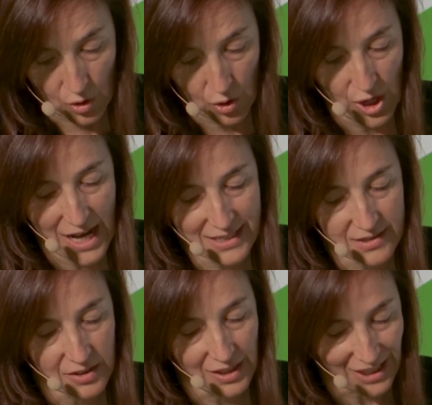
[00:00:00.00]
or
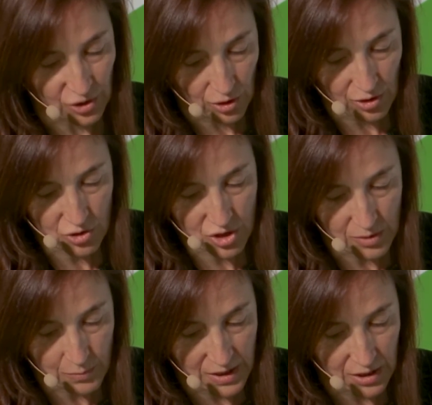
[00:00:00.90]
has the
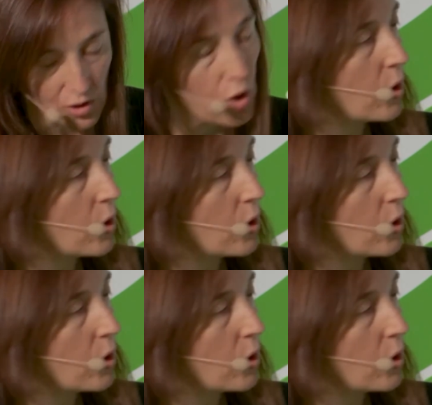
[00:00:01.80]
technology been